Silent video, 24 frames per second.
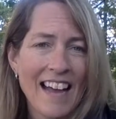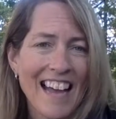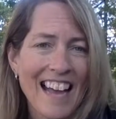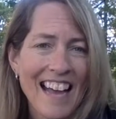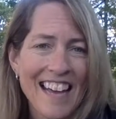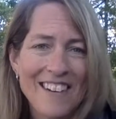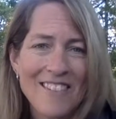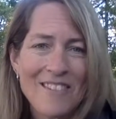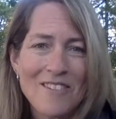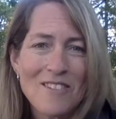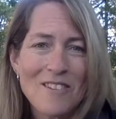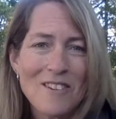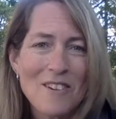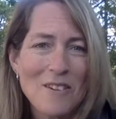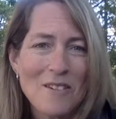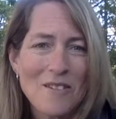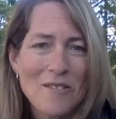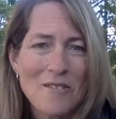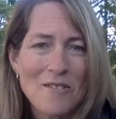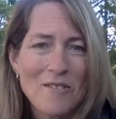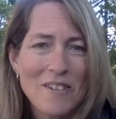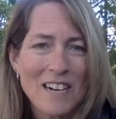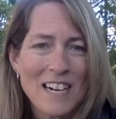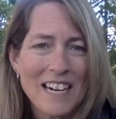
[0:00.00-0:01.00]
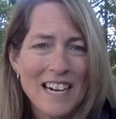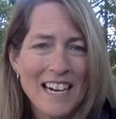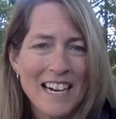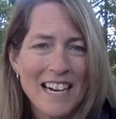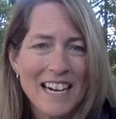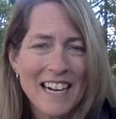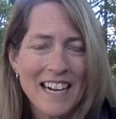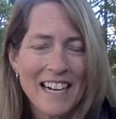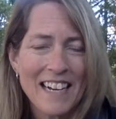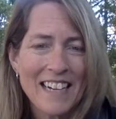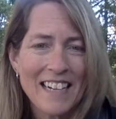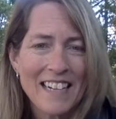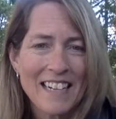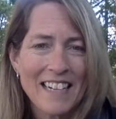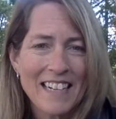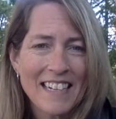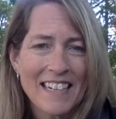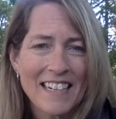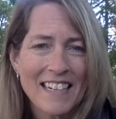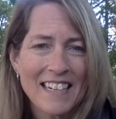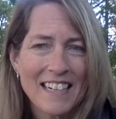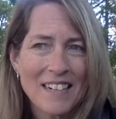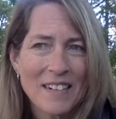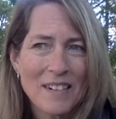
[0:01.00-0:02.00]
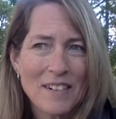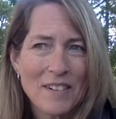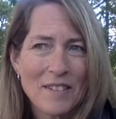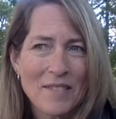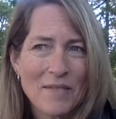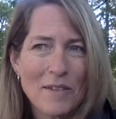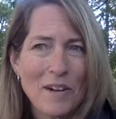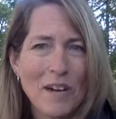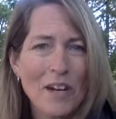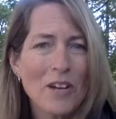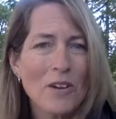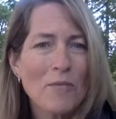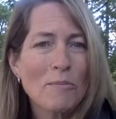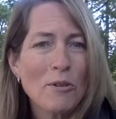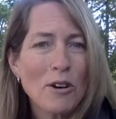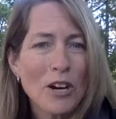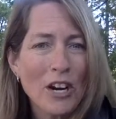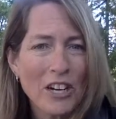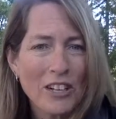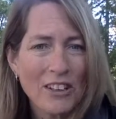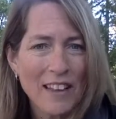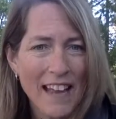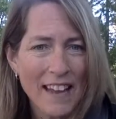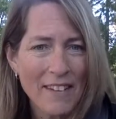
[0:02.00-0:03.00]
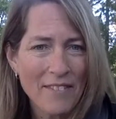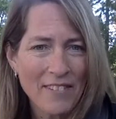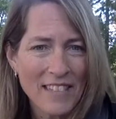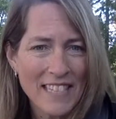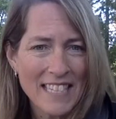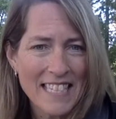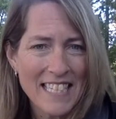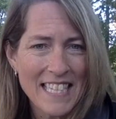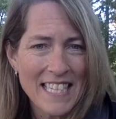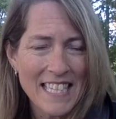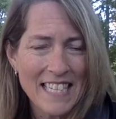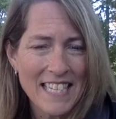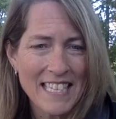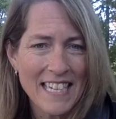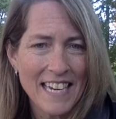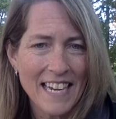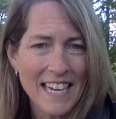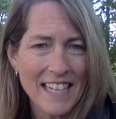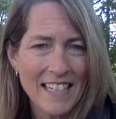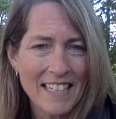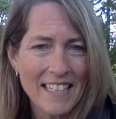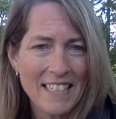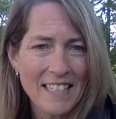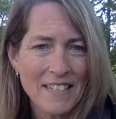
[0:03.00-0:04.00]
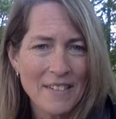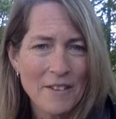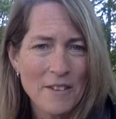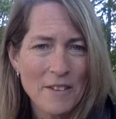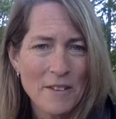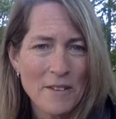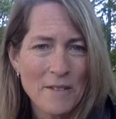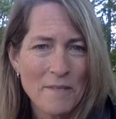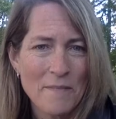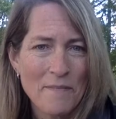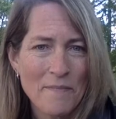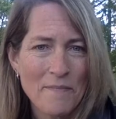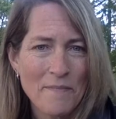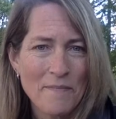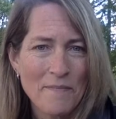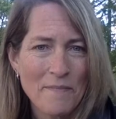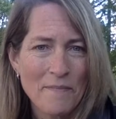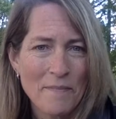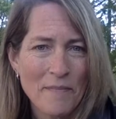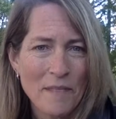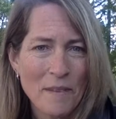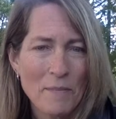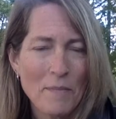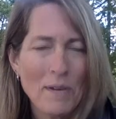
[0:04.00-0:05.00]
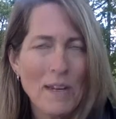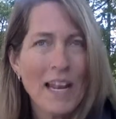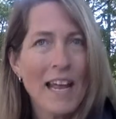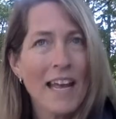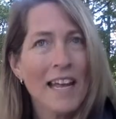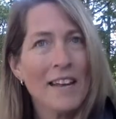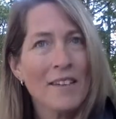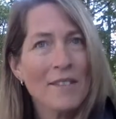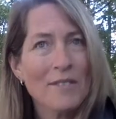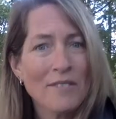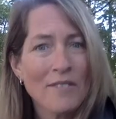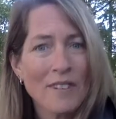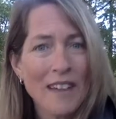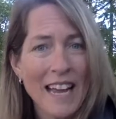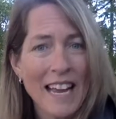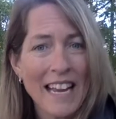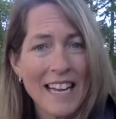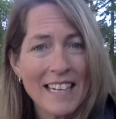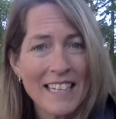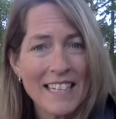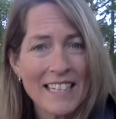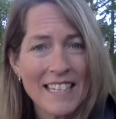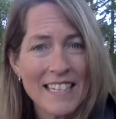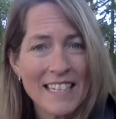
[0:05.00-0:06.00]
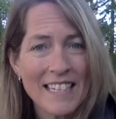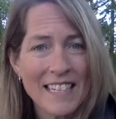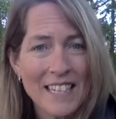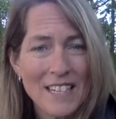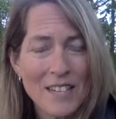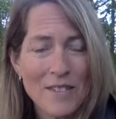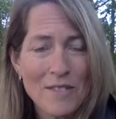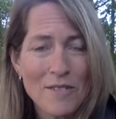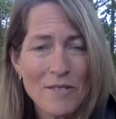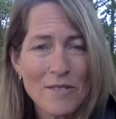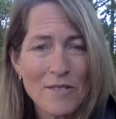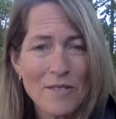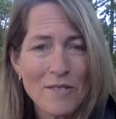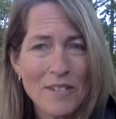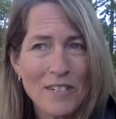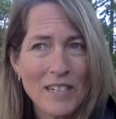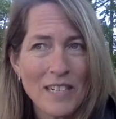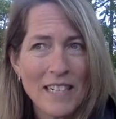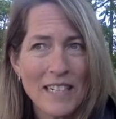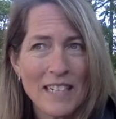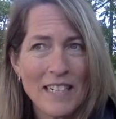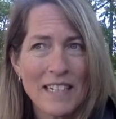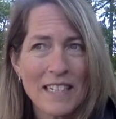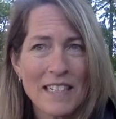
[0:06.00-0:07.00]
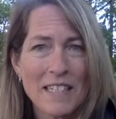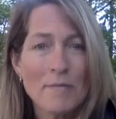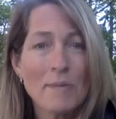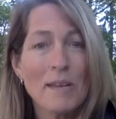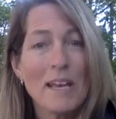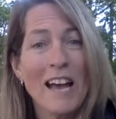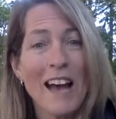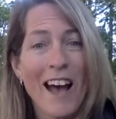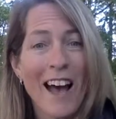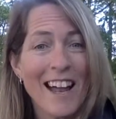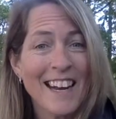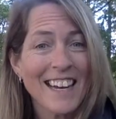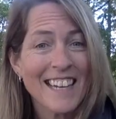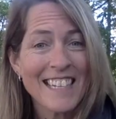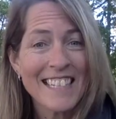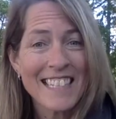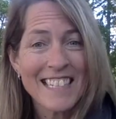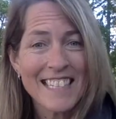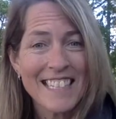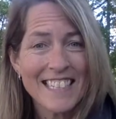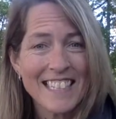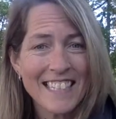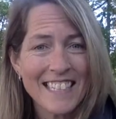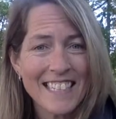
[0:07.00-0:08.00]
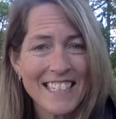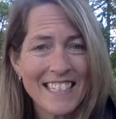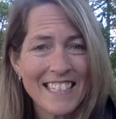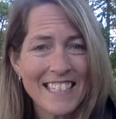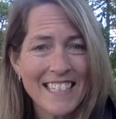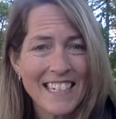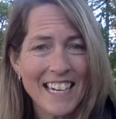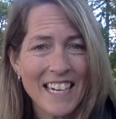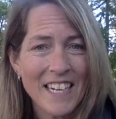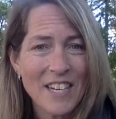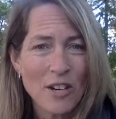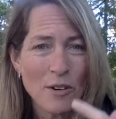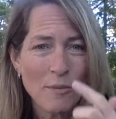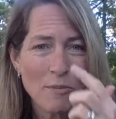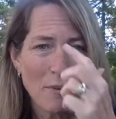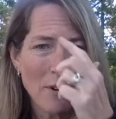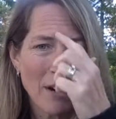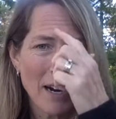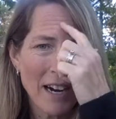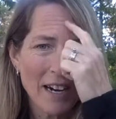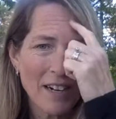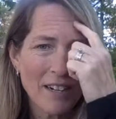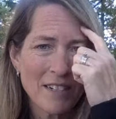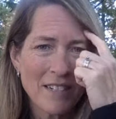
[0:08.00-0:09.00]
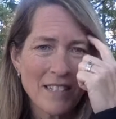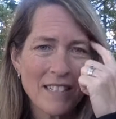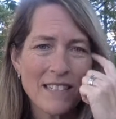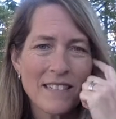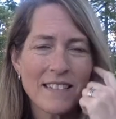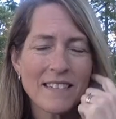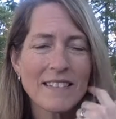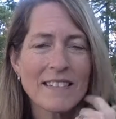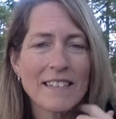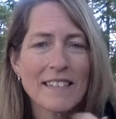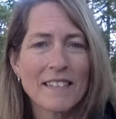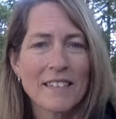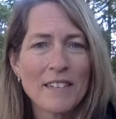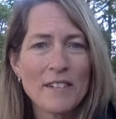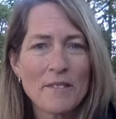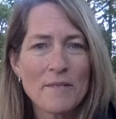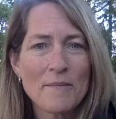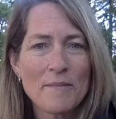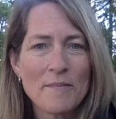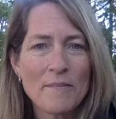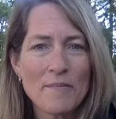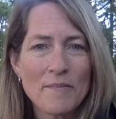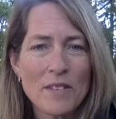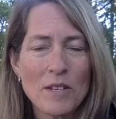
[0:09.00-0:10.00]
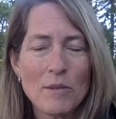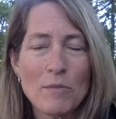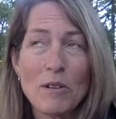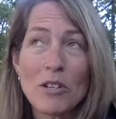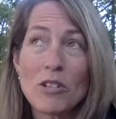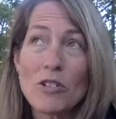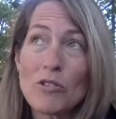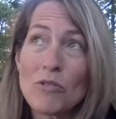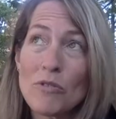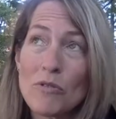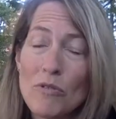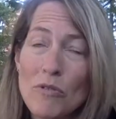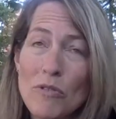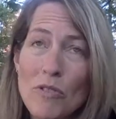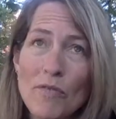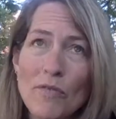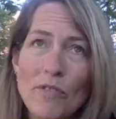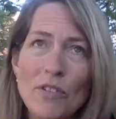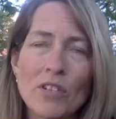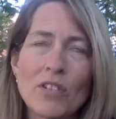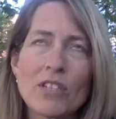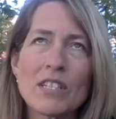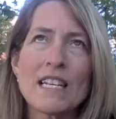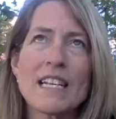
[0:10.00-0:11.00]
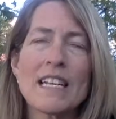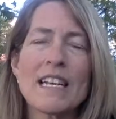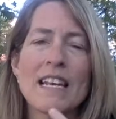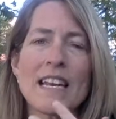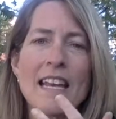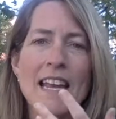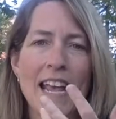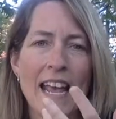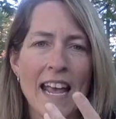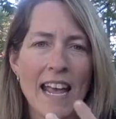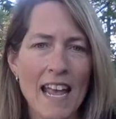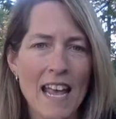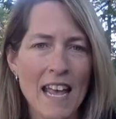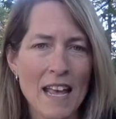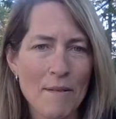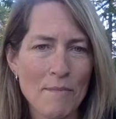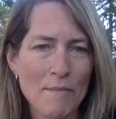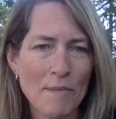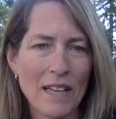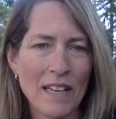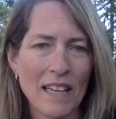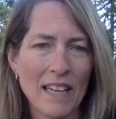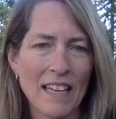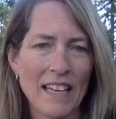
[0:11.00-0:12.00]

I don't know where your prayer life is these days, but I invite you to be honest in your prayers, to be truthful, to name